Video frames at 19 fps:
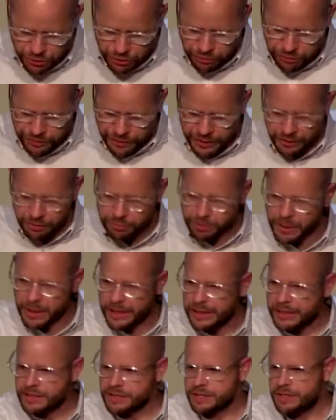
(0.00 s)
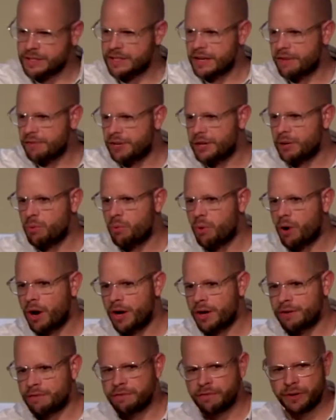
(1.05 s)
you'll forgive me. It is a
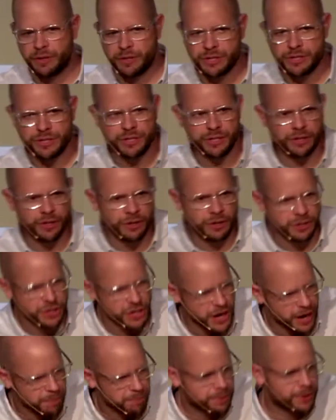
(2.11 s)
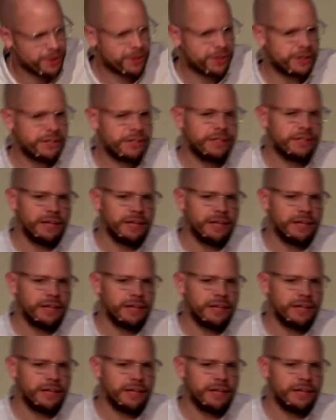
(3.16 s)
71-verse long chapter,